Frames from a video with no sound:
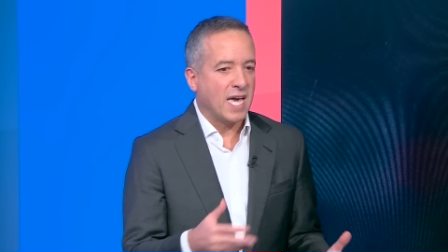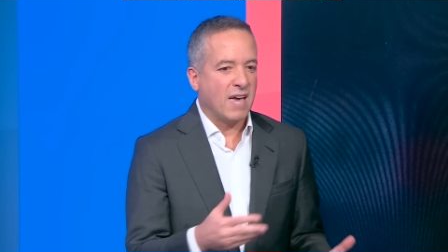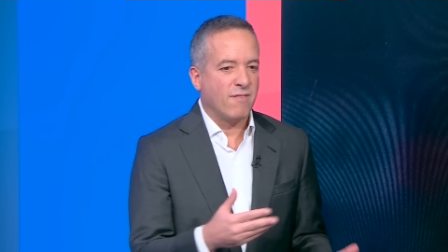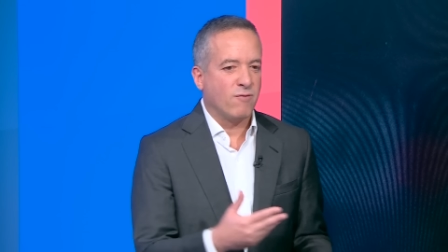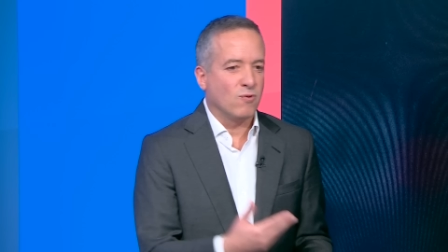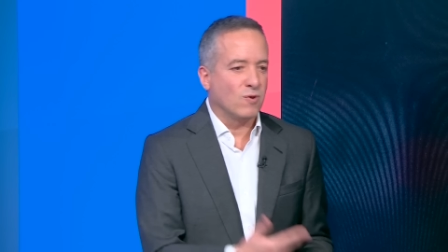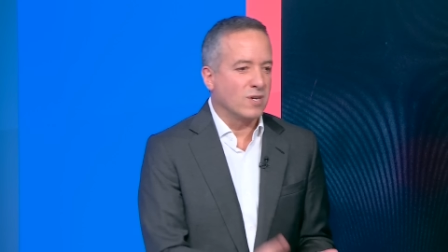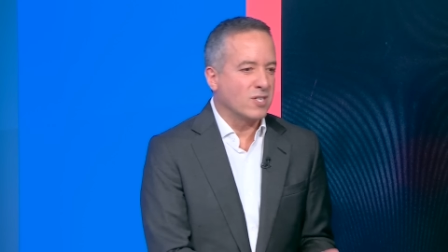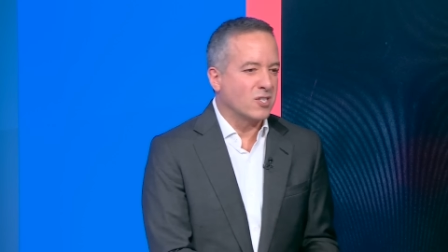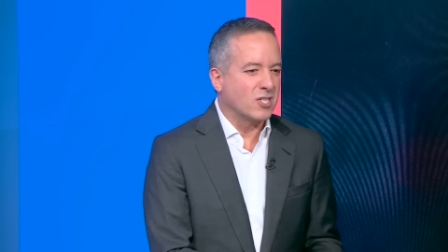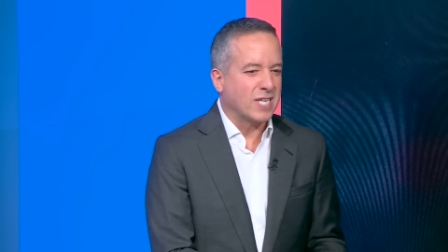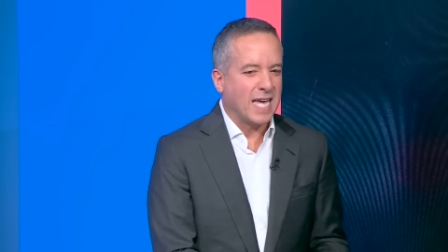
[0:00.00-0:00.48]

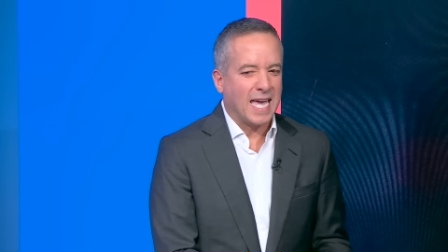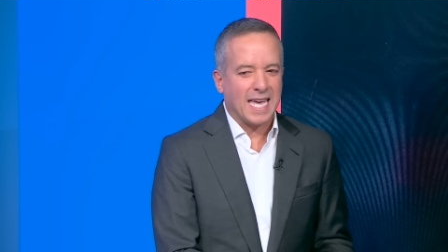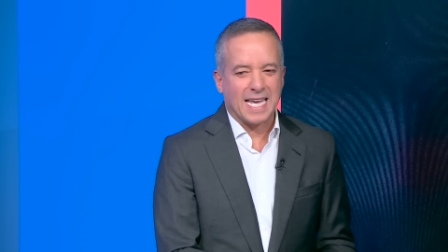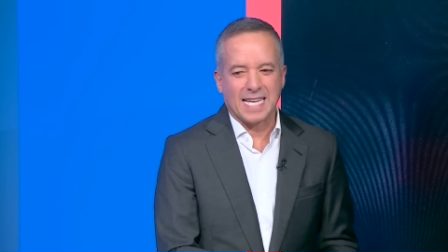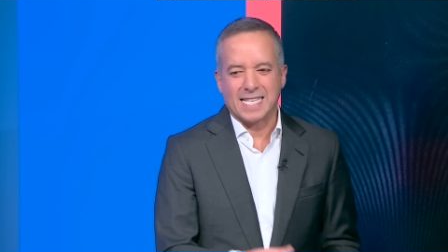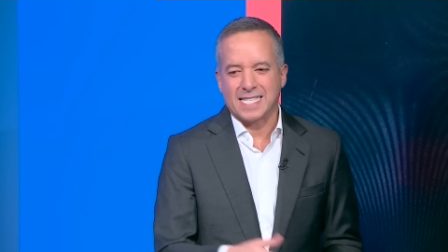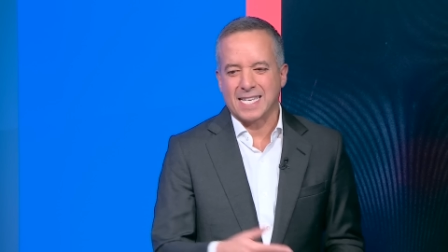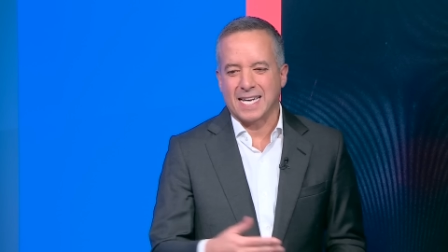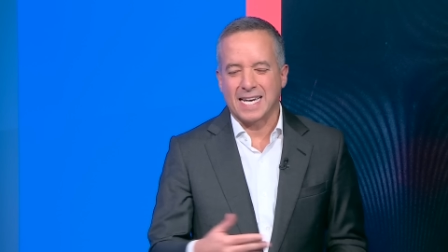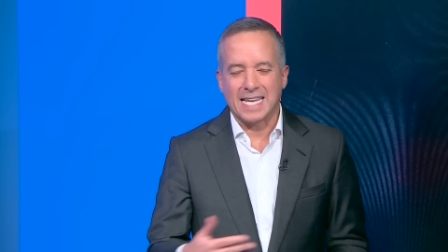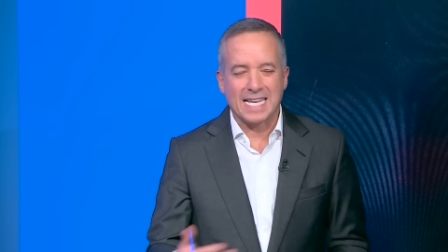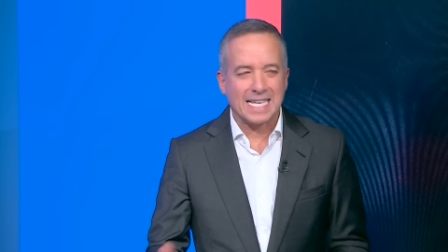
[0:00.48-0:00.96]
Everyone's saying
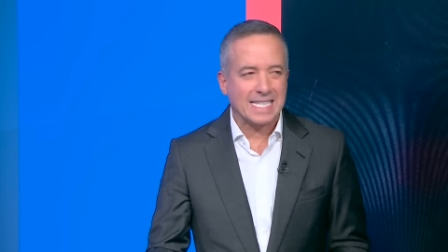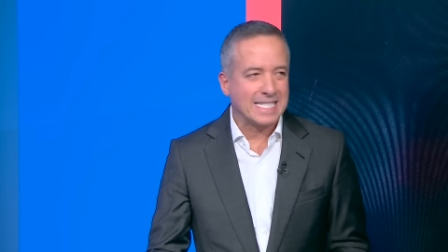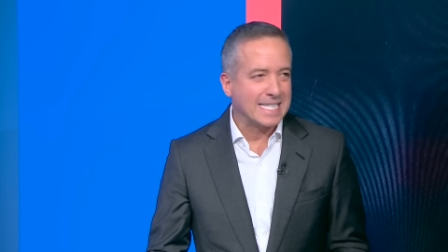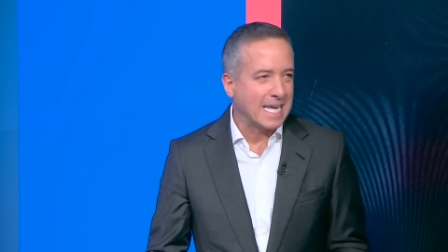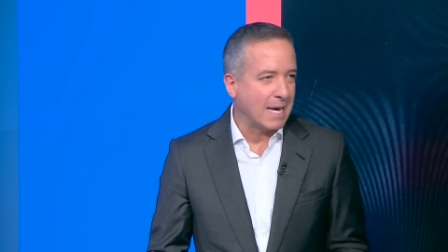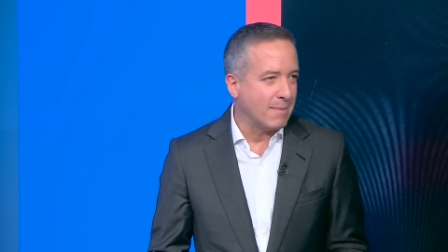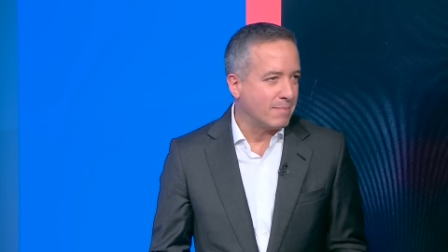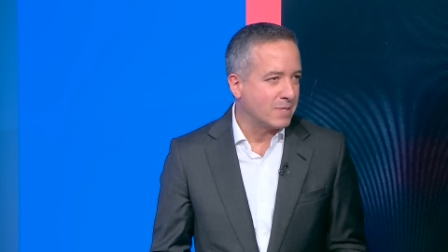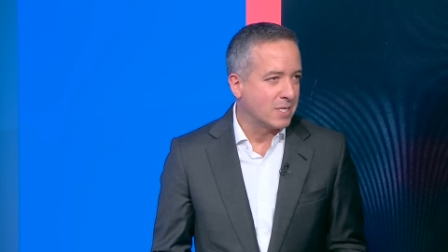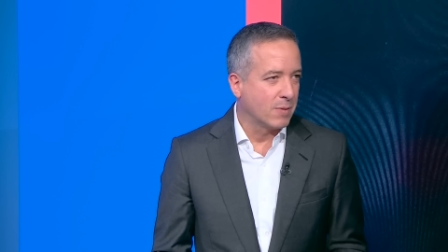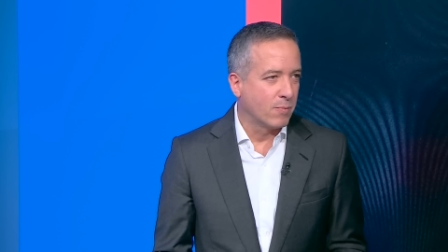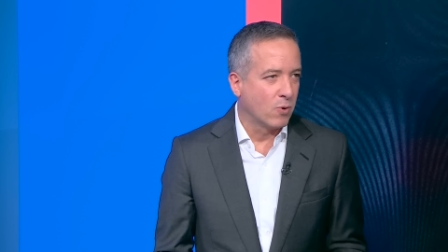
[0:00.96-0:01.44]
it's
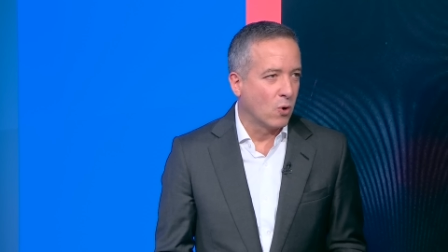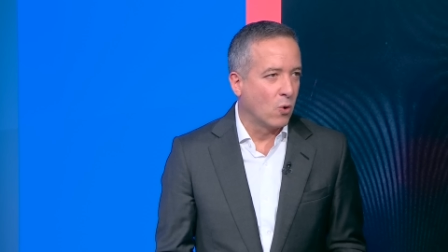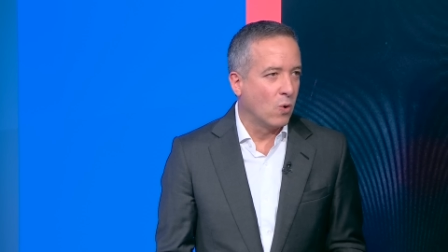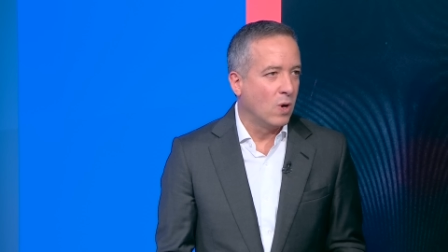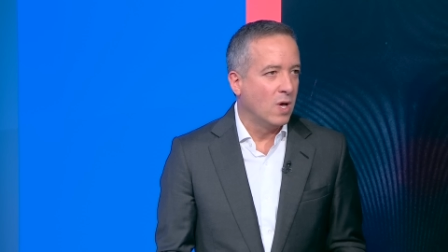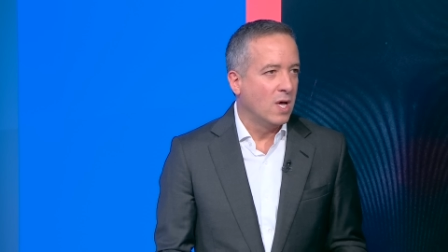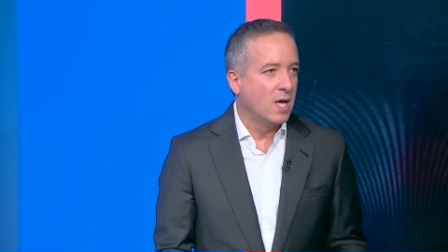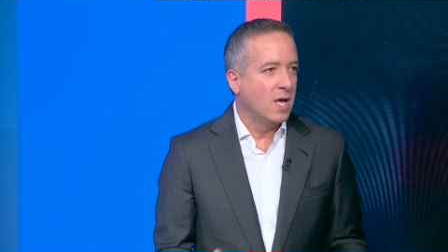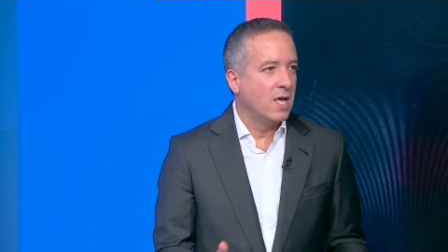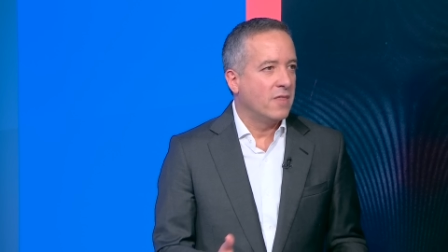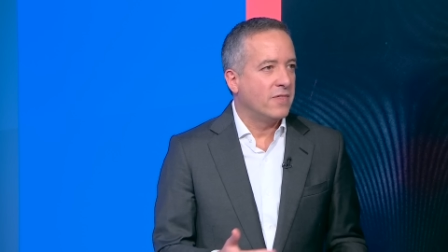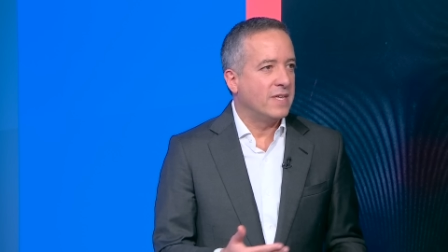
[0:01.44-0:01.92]
unacceptable.
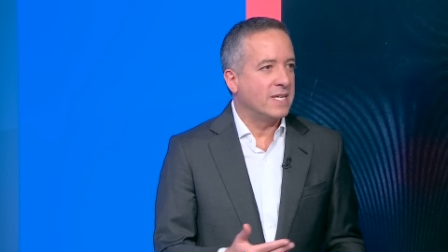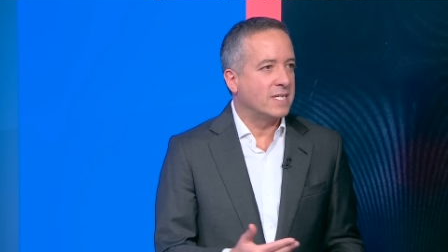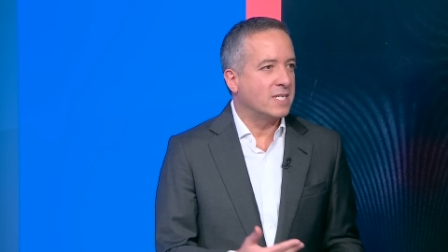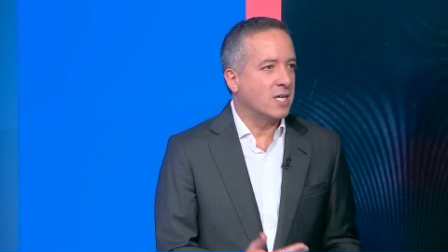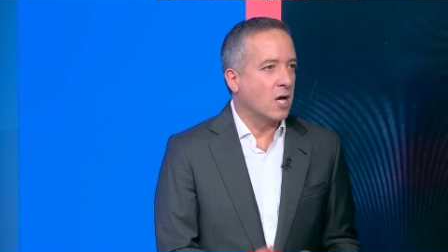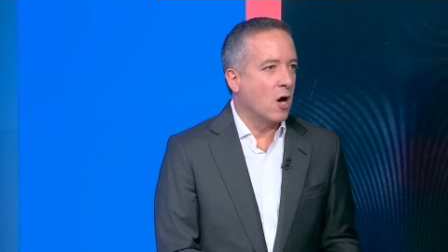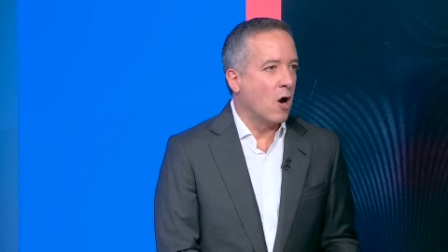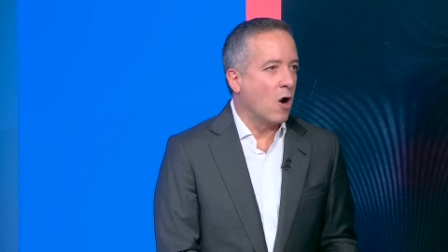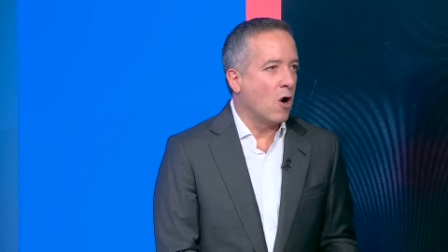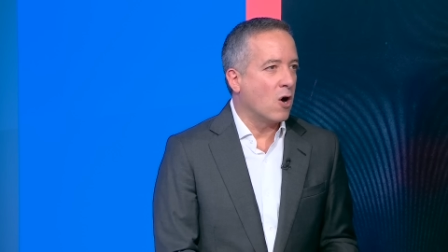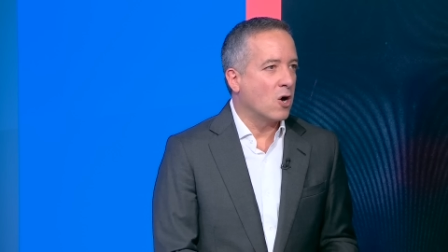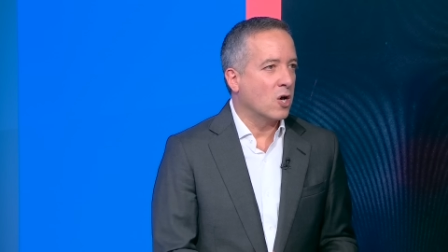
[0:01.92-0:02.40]
This
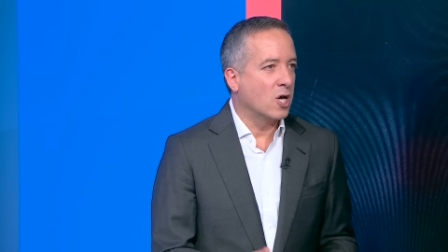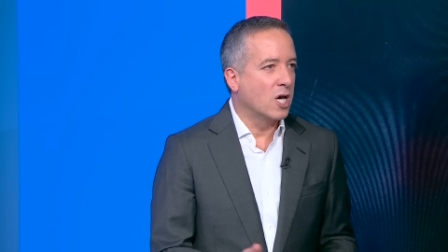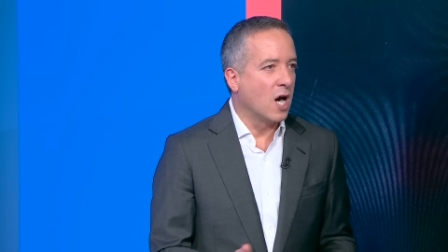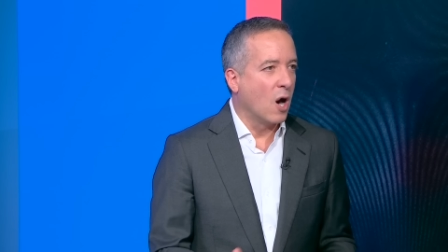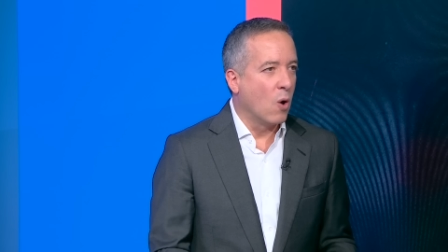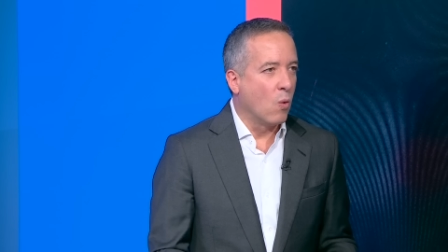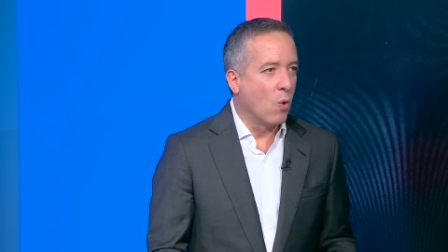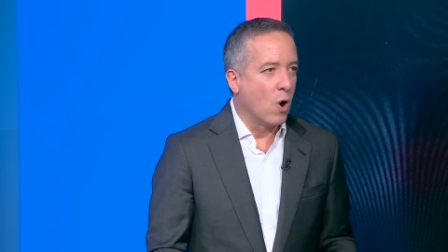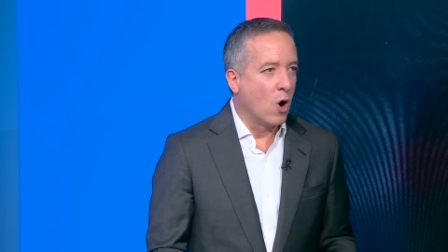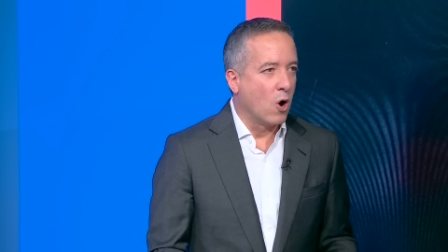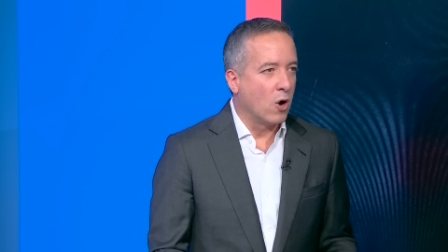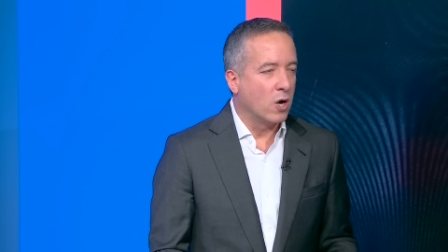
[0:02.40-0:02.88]
can't
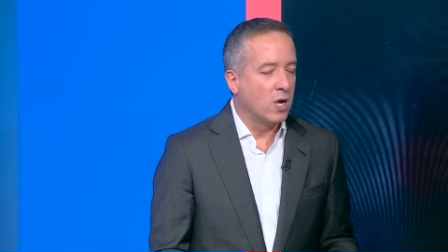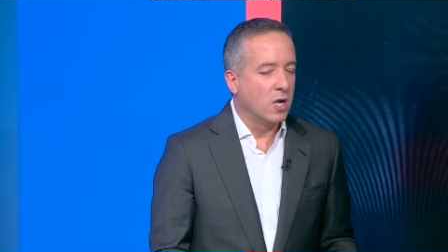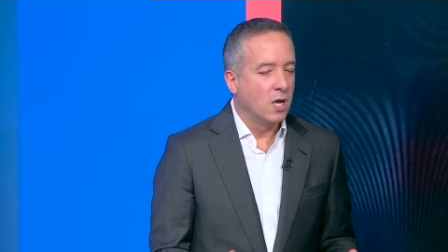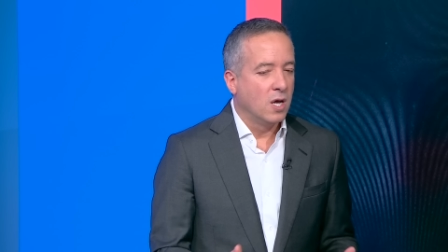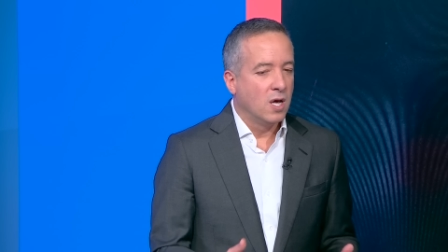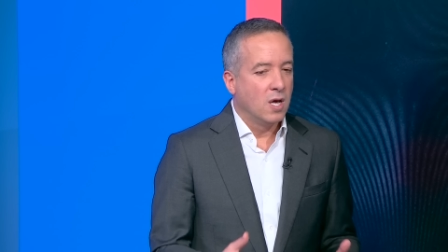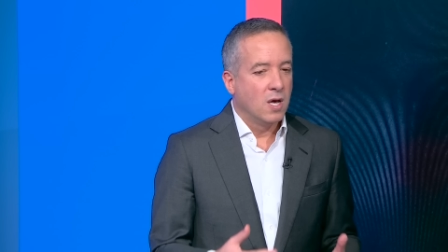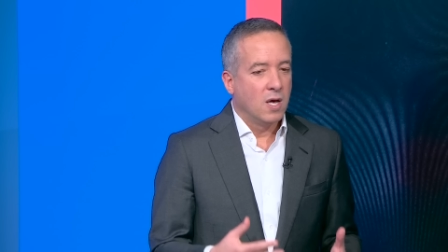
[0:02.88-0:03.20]
go on.